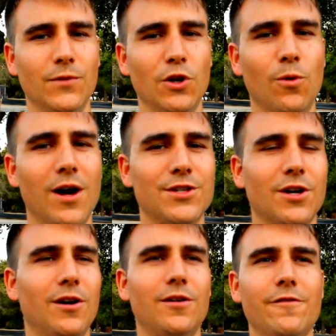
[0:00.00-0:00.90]
you'll watch
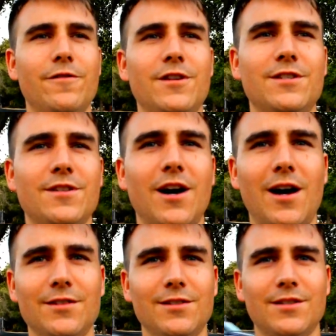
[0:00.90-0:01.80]
all of these
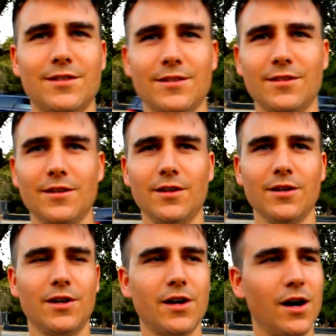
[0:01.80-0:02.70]
thoughts
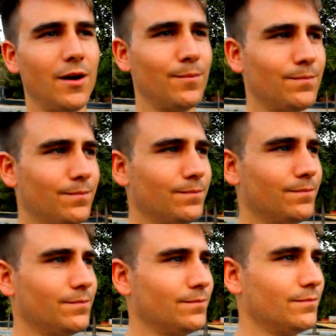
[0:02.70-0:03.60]
come
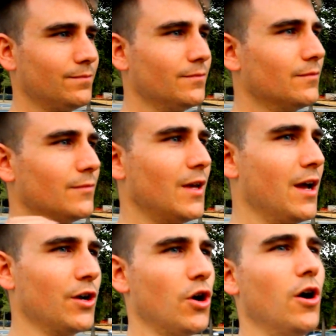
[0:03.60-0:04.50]

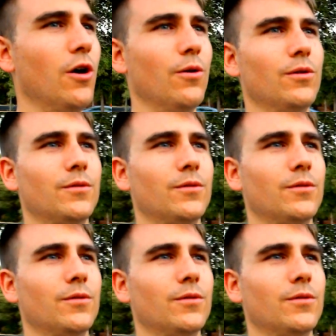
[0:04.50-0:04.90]
and go,